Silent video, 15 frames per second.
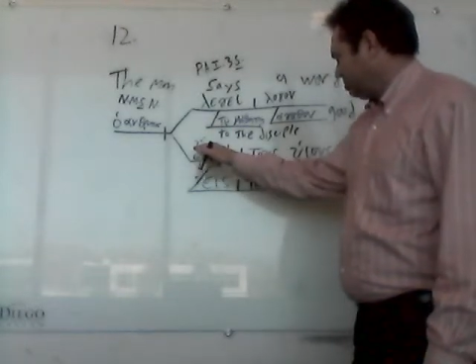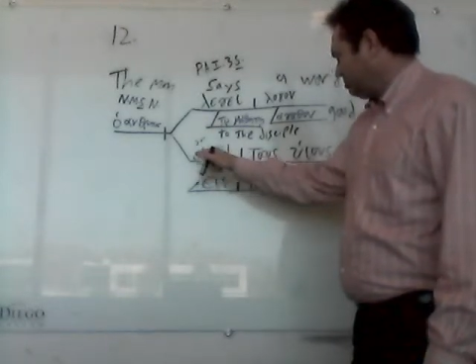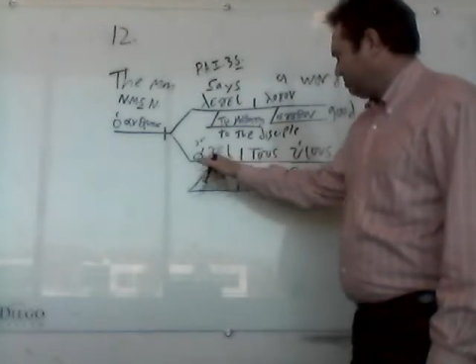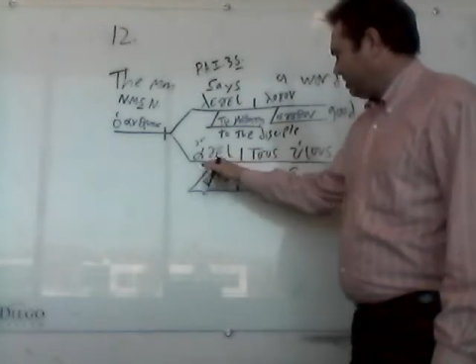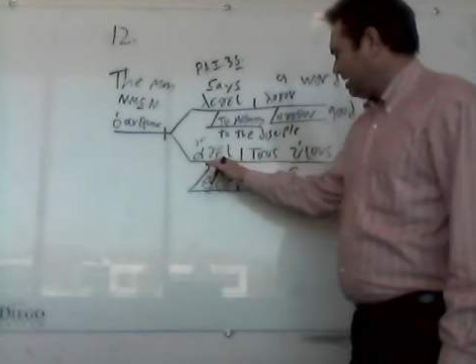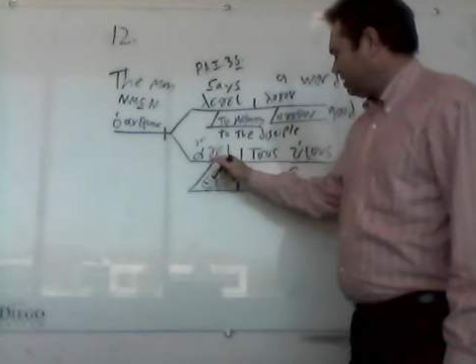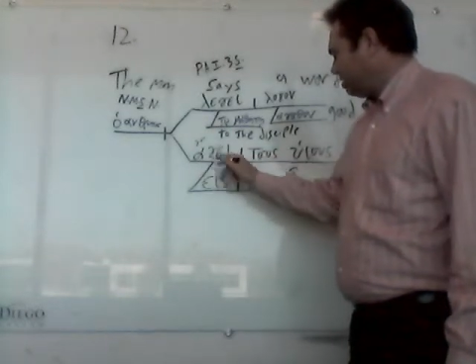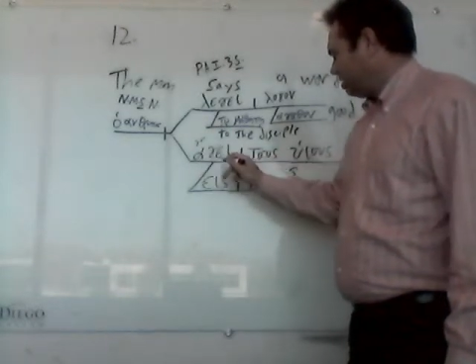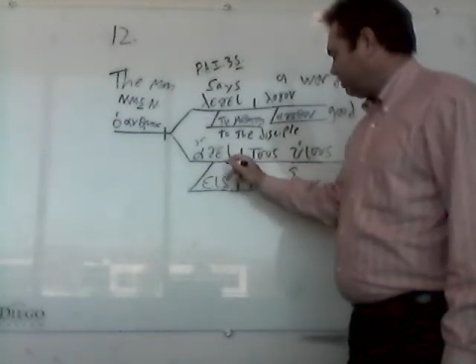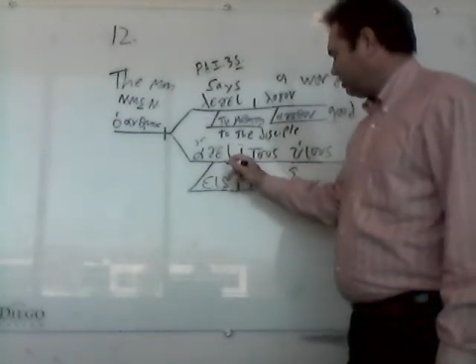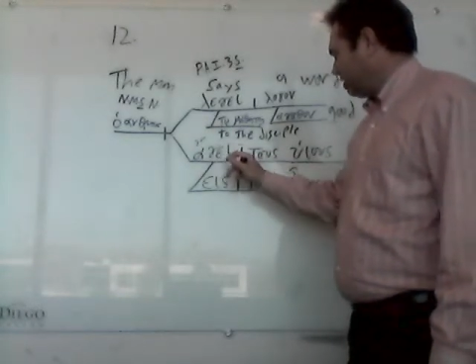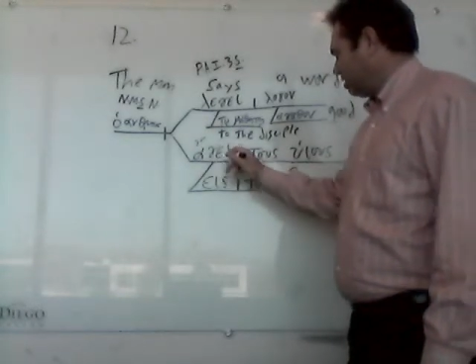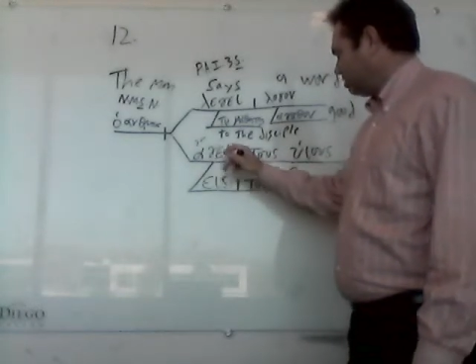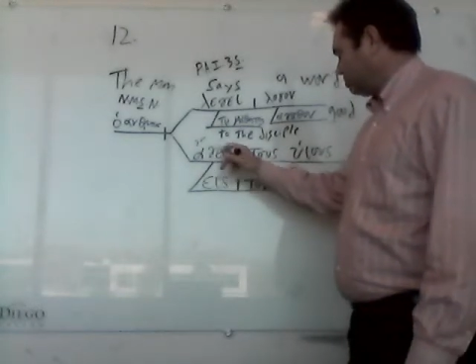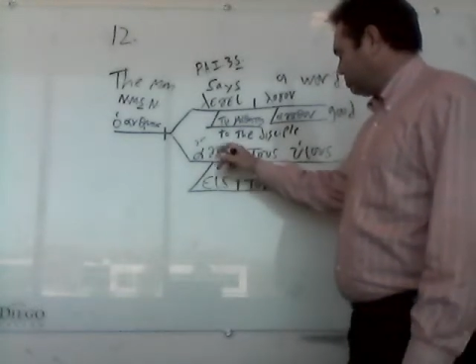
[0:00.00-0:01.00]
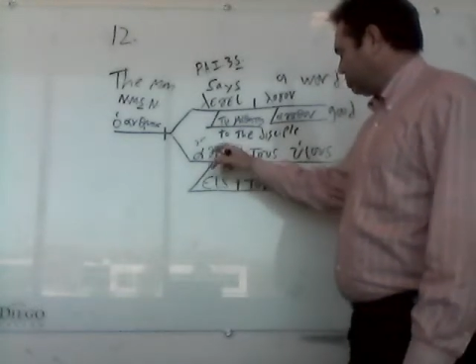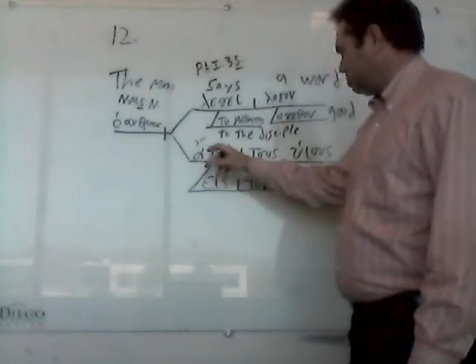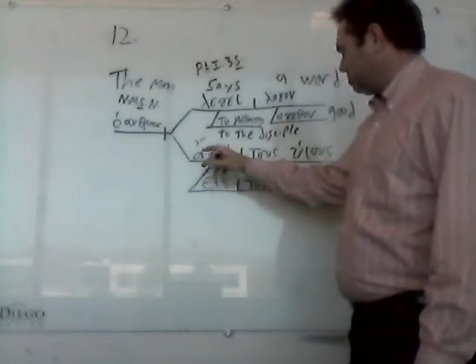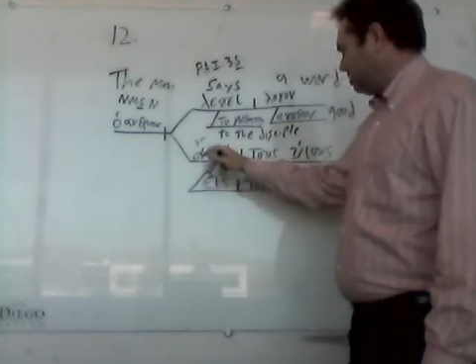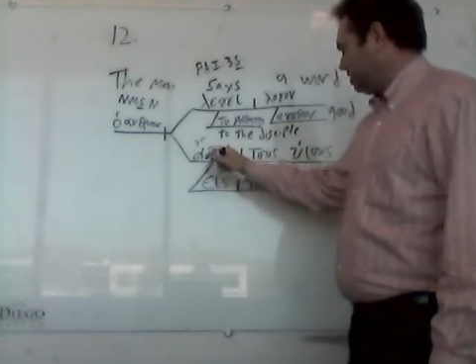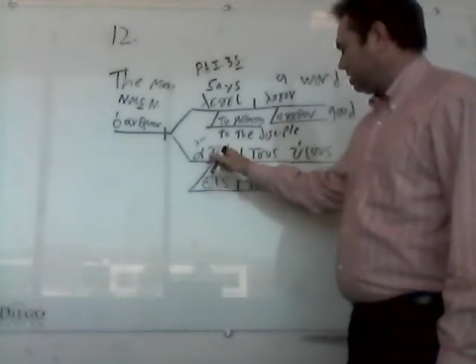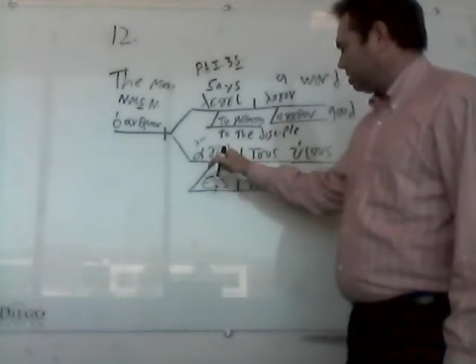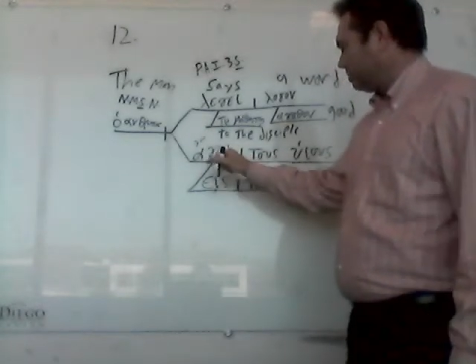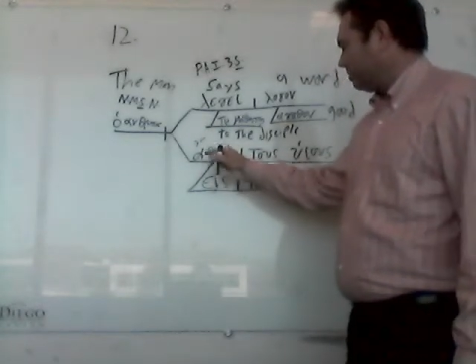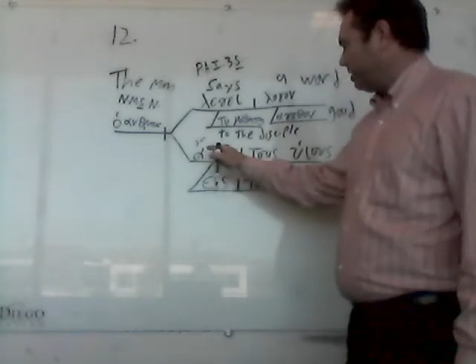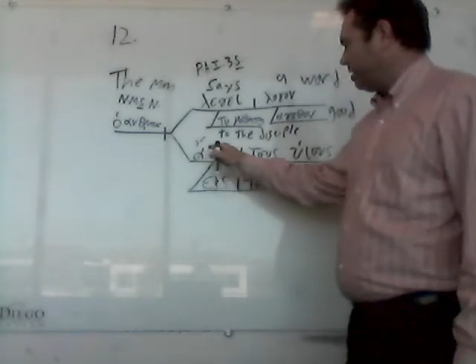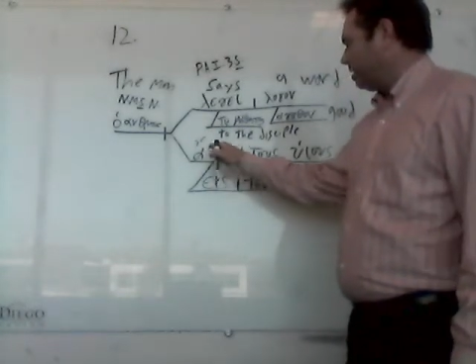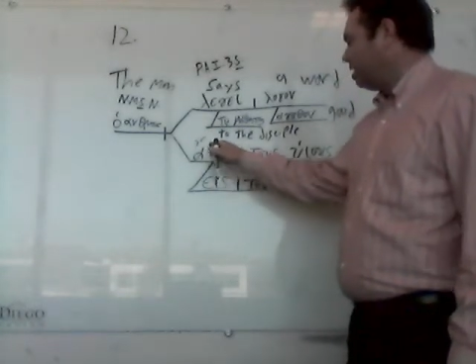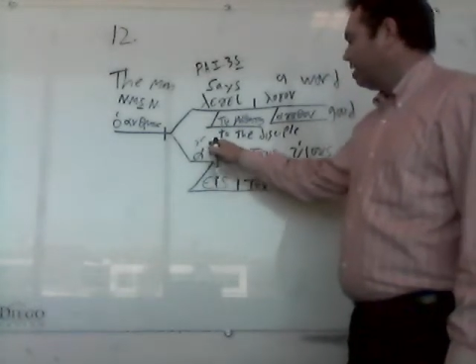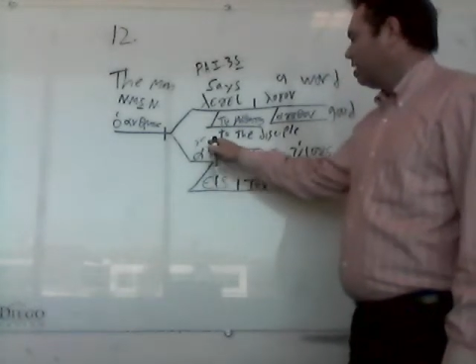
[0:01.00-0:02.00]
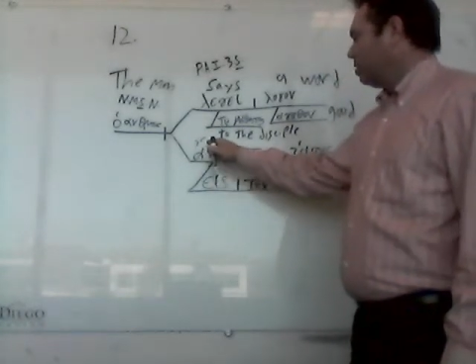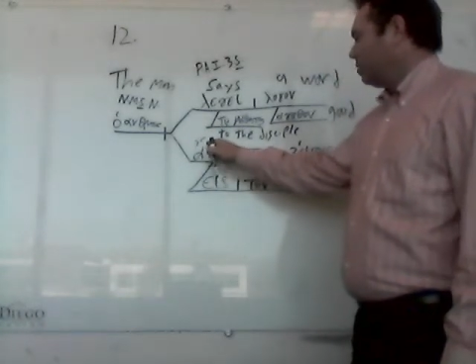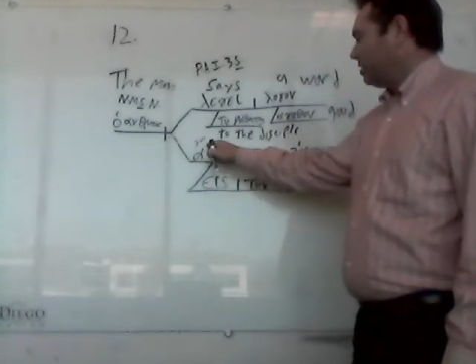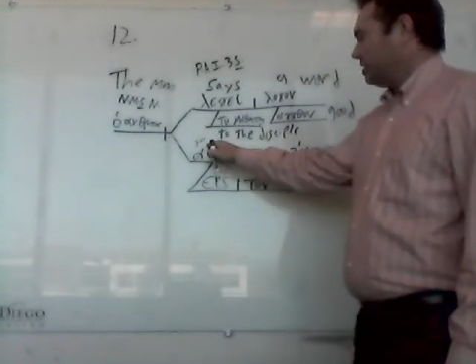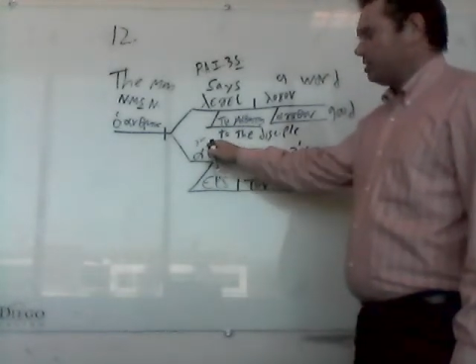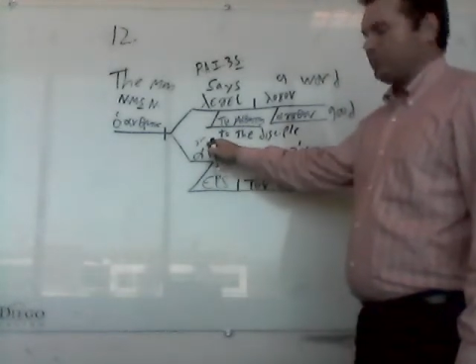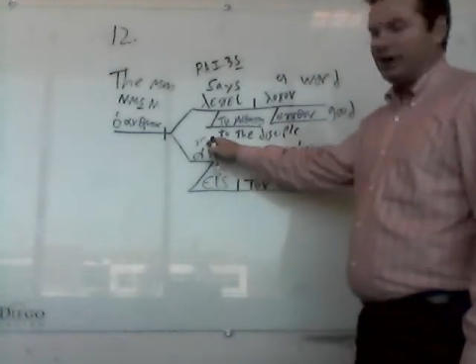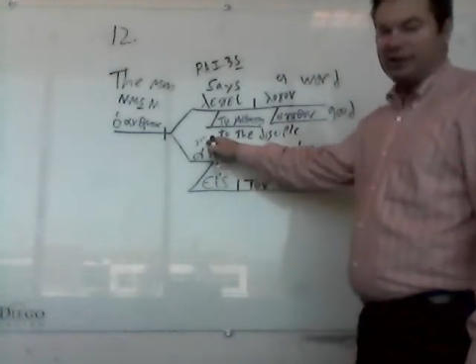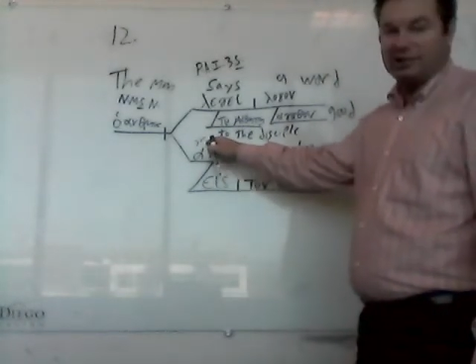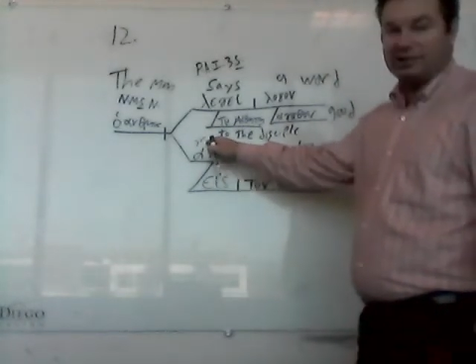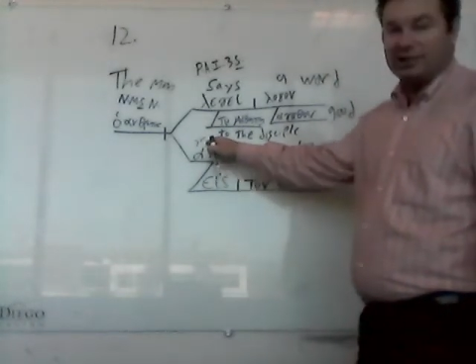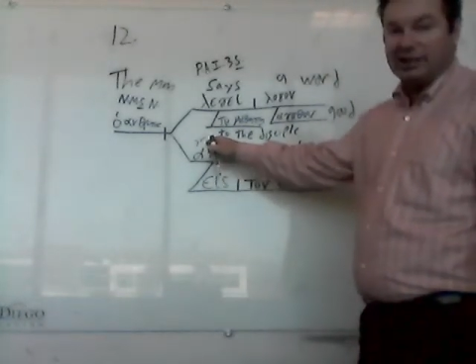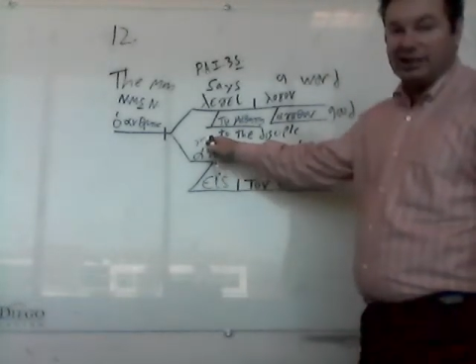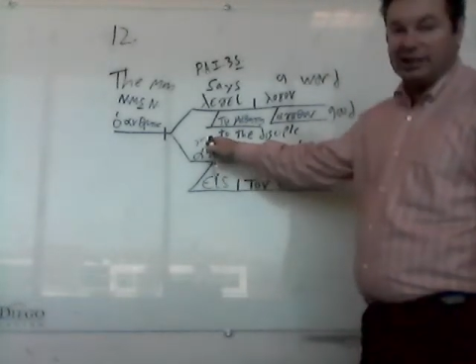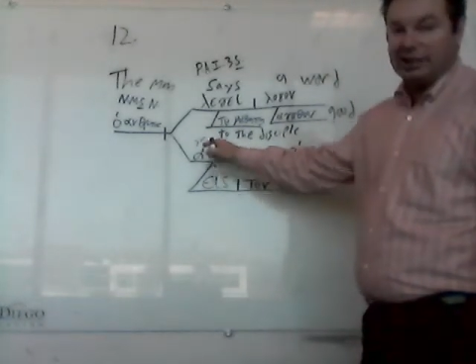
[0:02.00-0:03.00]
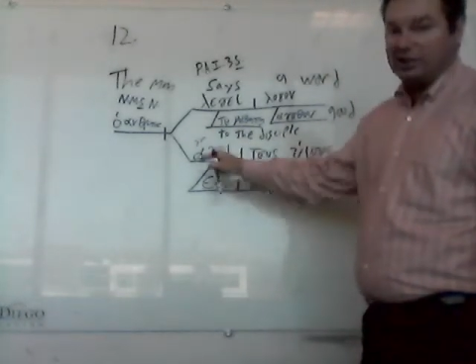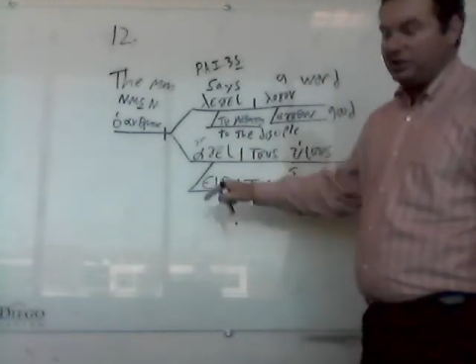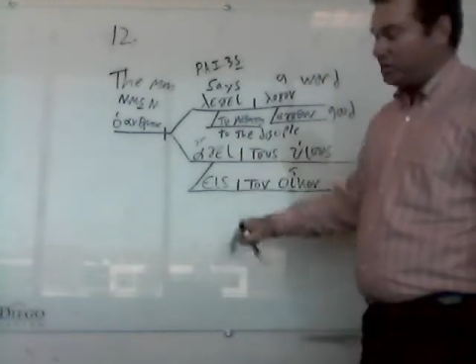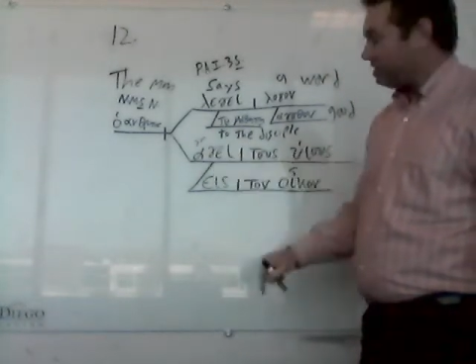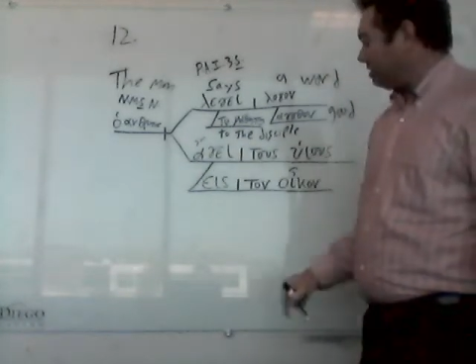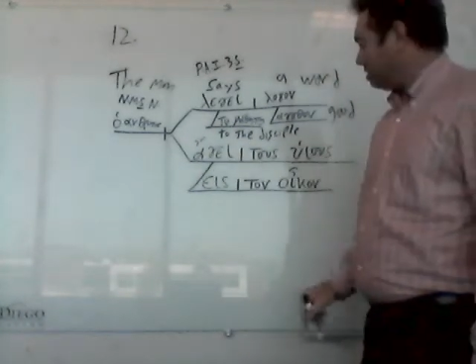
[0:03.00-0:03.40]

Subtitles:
man, don't have a lot of room here, but we could write leads here,